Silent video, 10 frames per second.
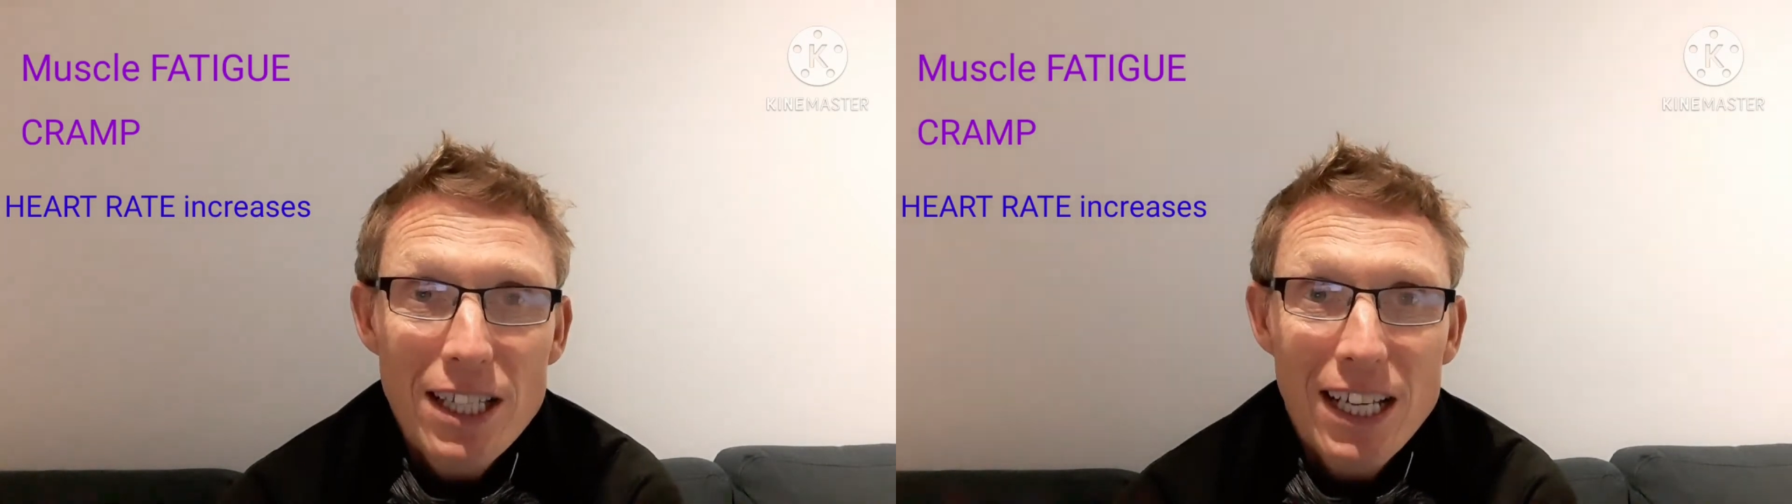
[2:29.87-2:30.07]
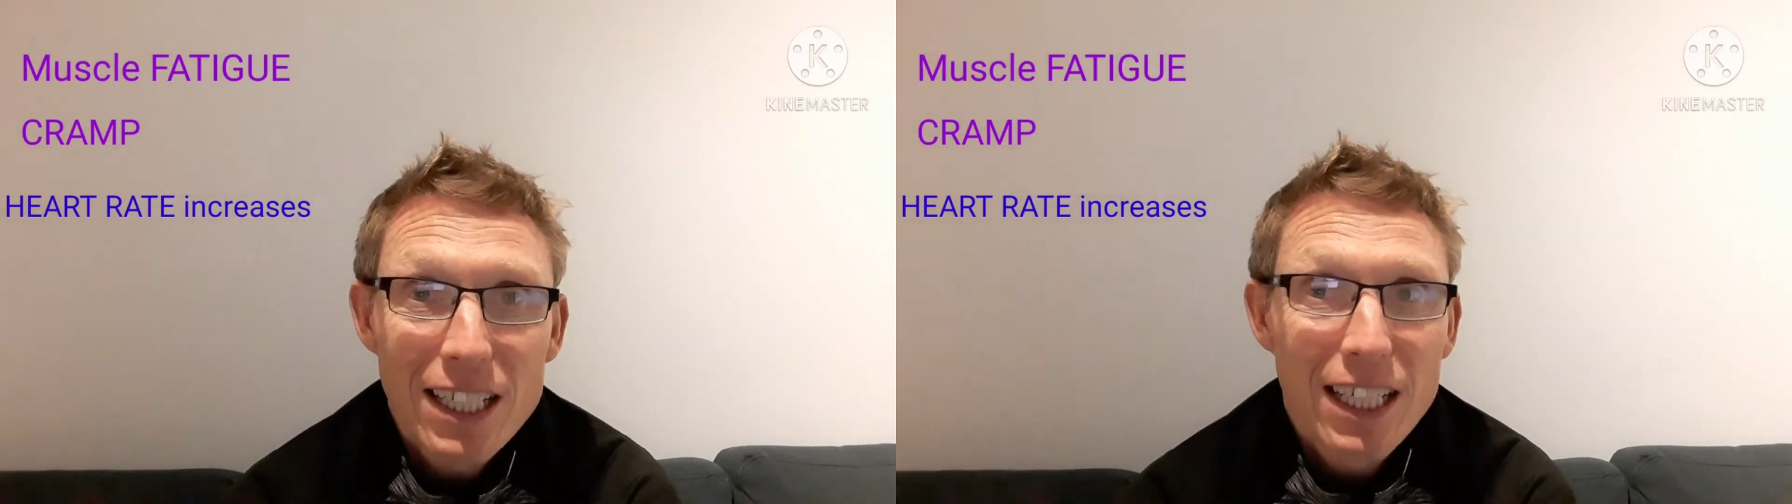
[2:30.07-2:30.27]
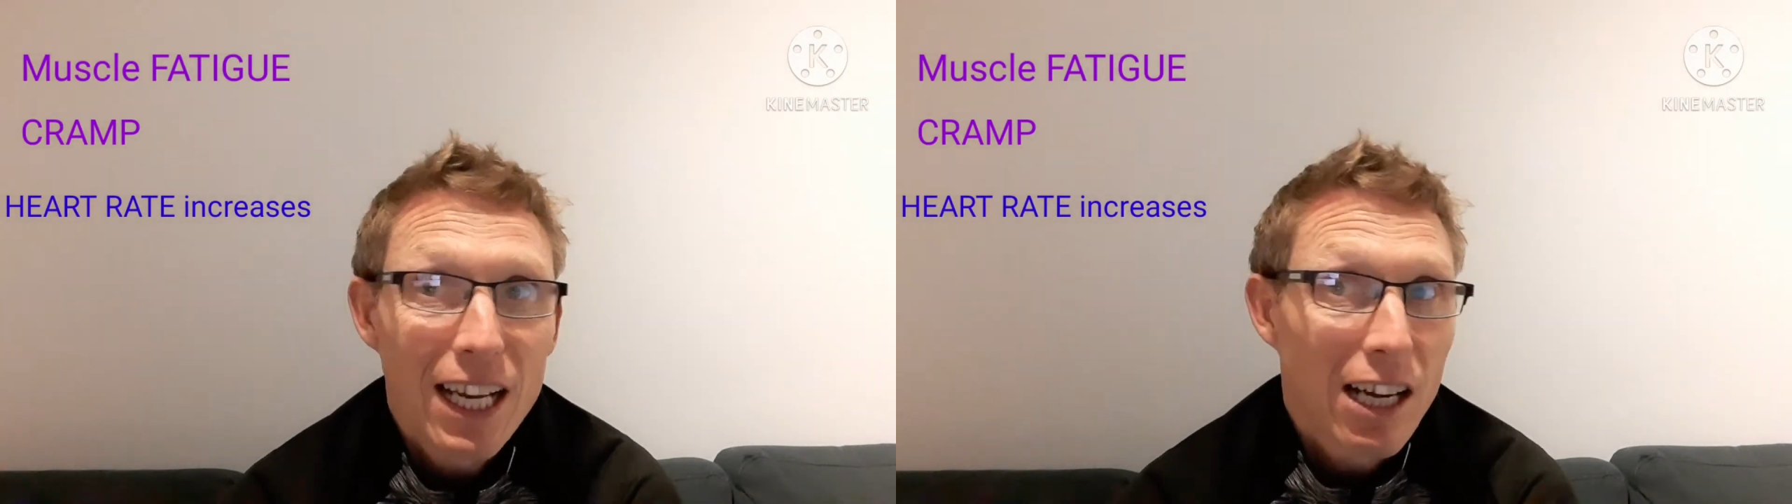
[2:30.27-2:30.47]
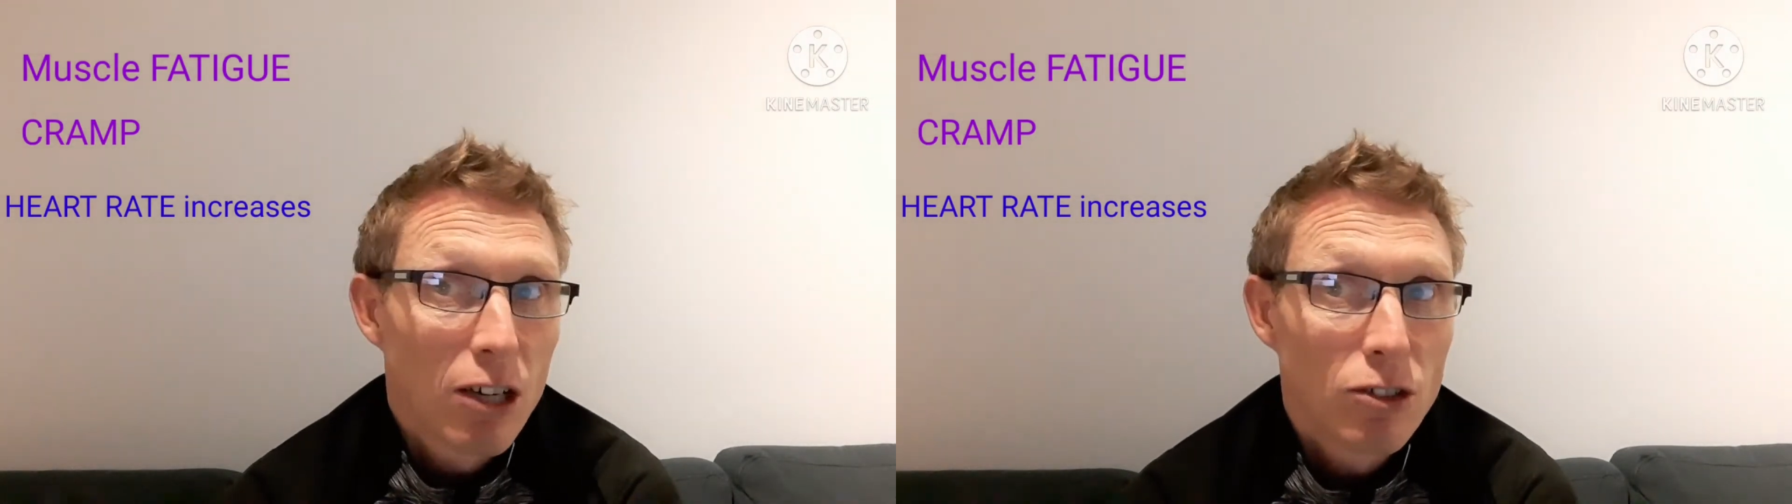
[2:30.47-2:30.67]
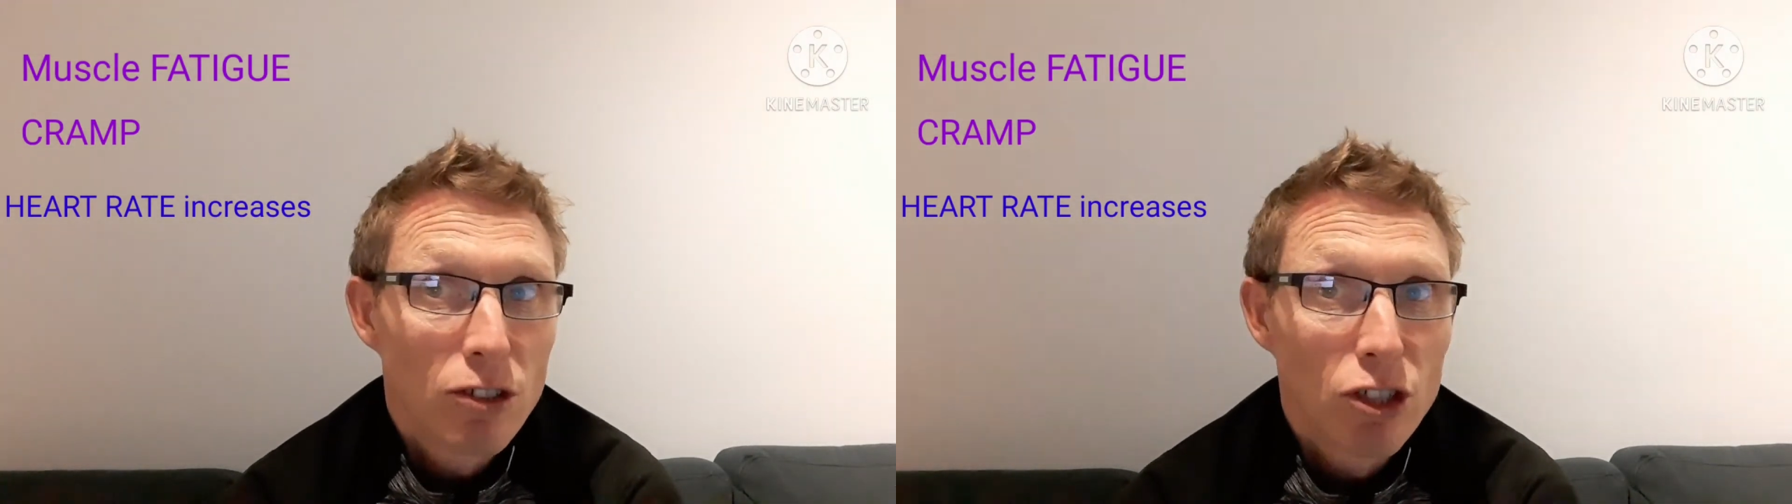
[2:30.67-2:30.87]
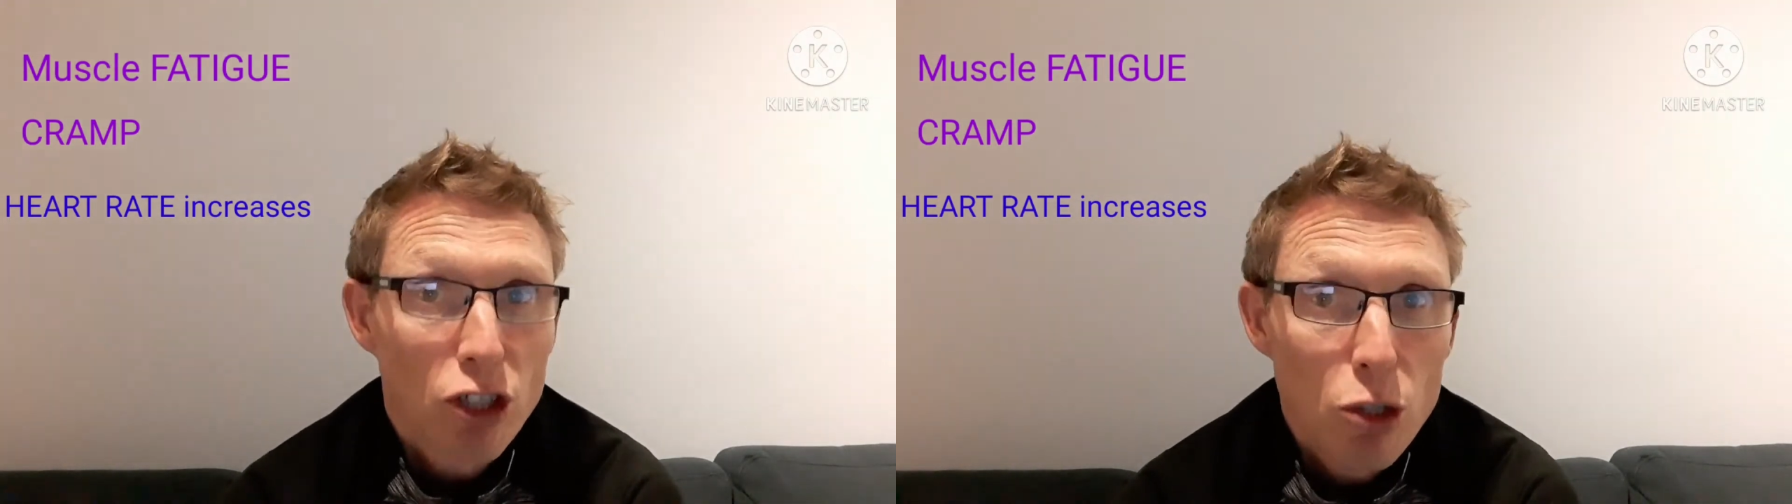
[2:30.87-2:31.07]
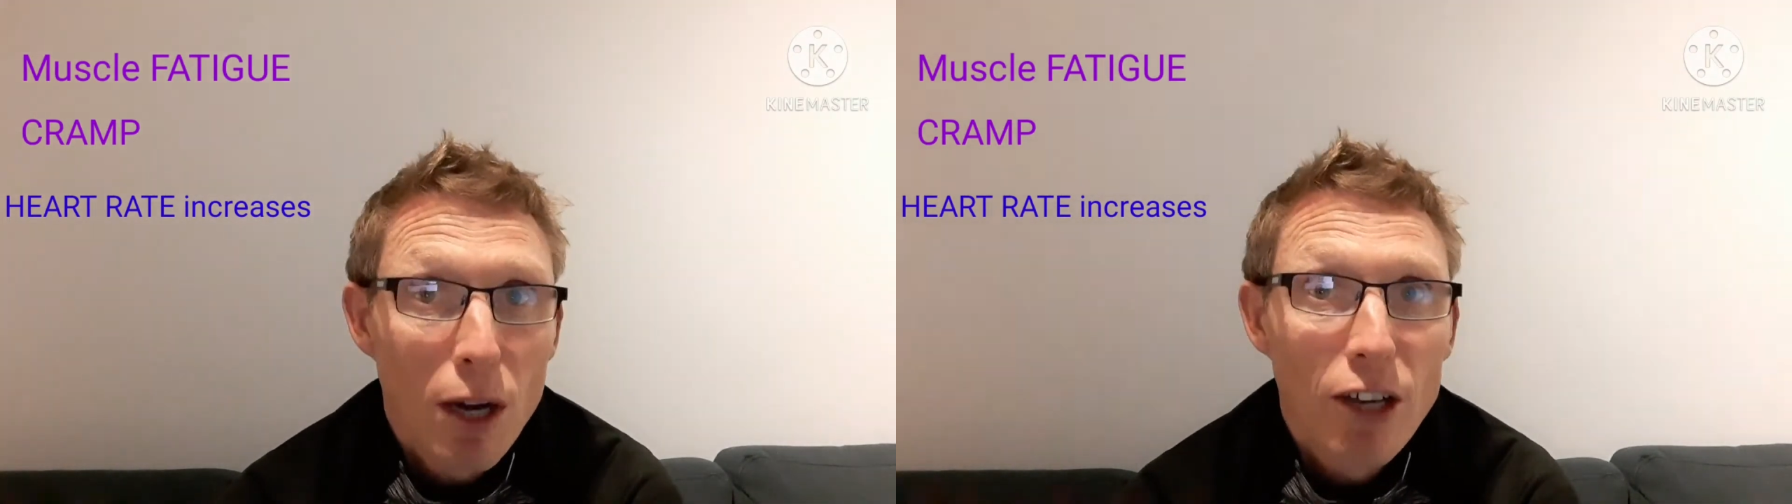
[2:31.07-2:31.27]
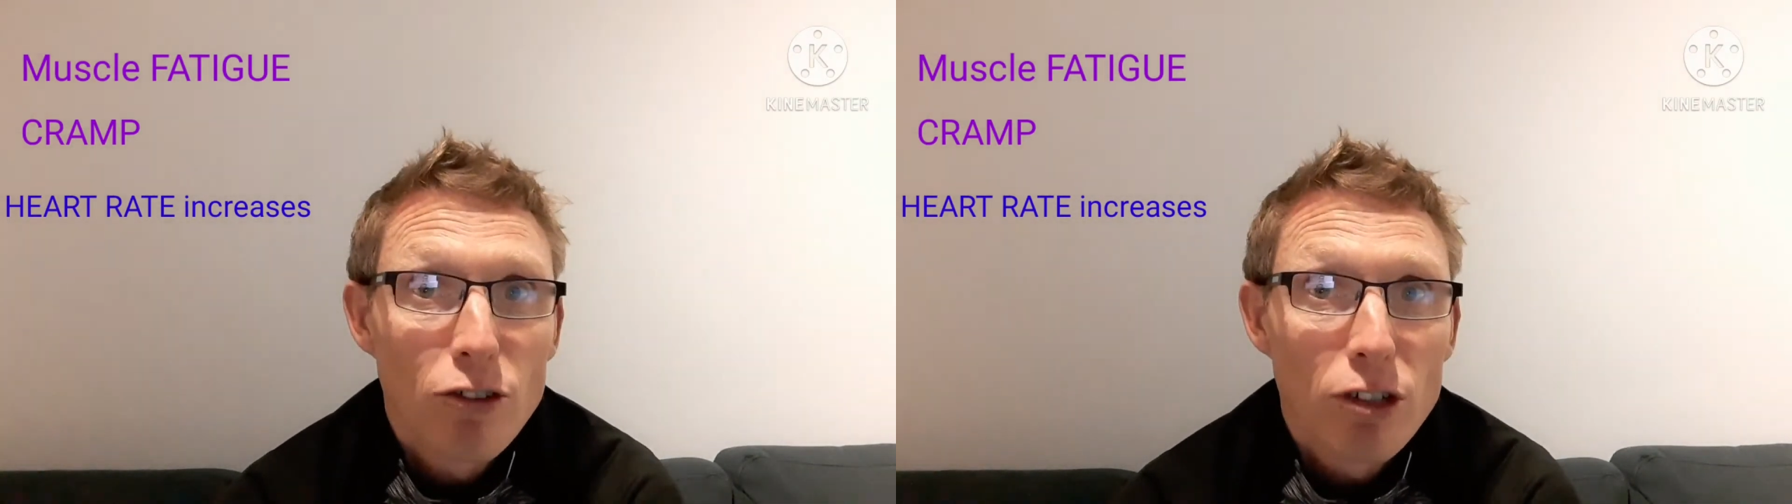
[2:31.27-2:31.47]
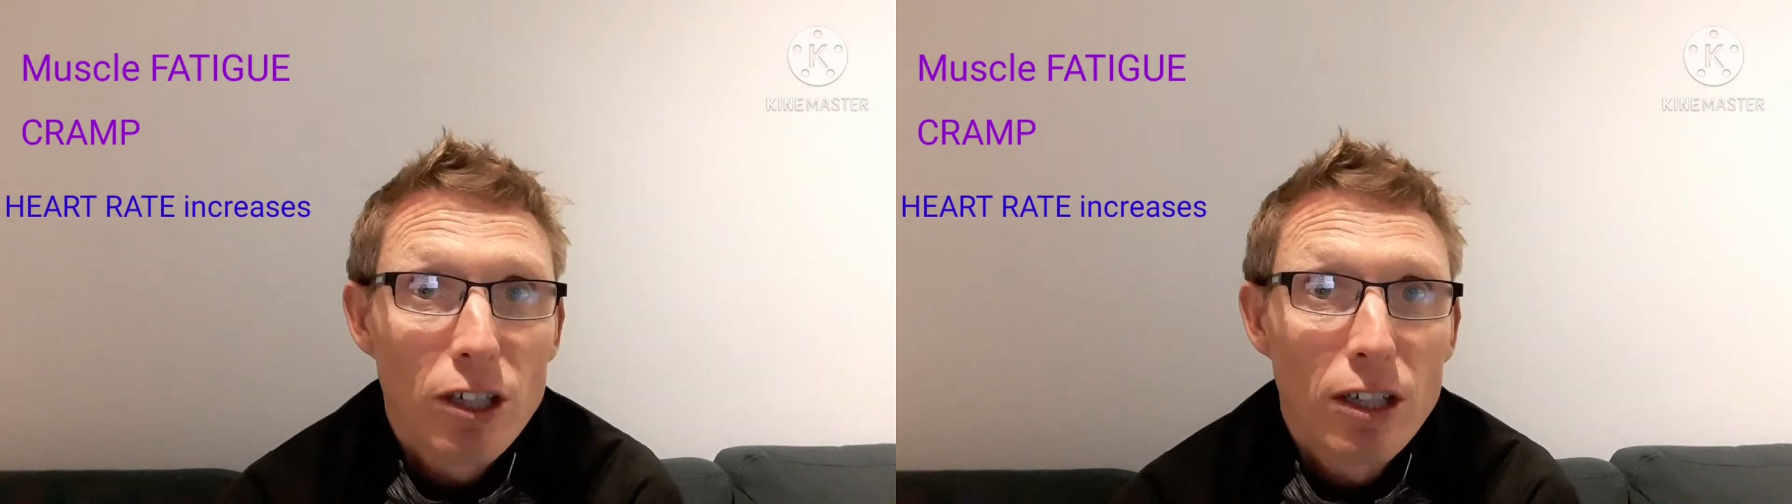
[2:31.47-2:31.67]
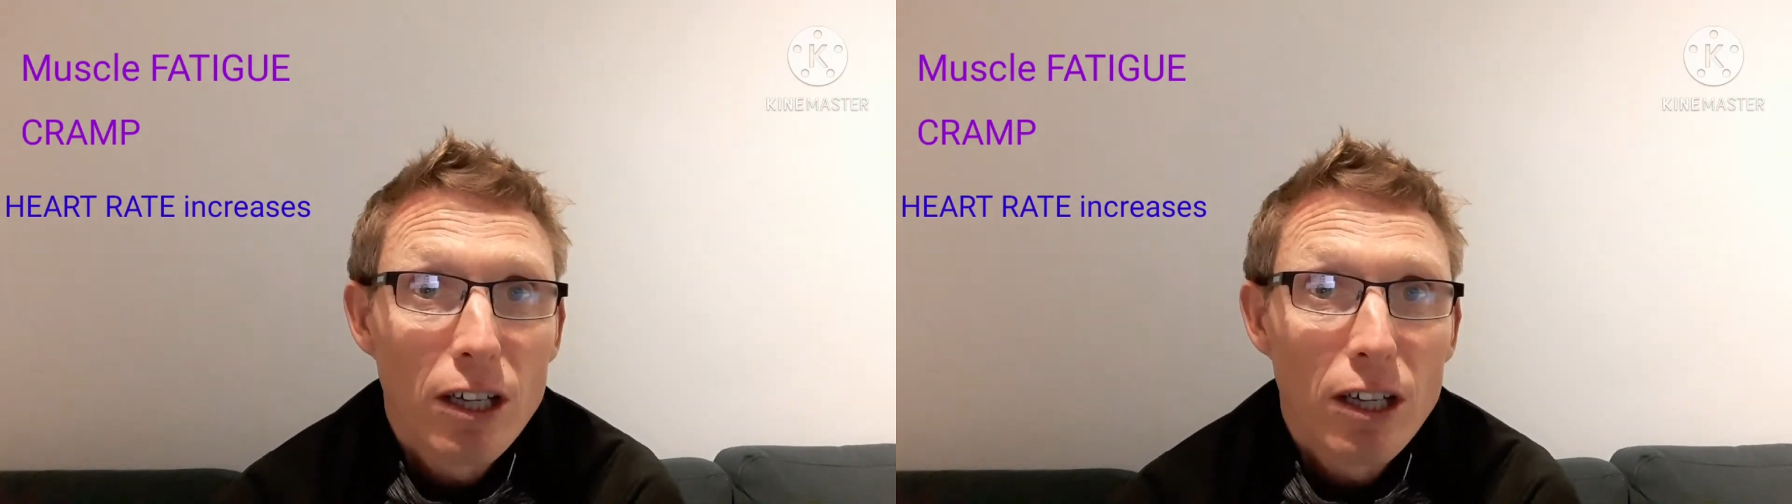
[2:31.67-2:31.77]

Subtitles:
it's going to get closer to 200.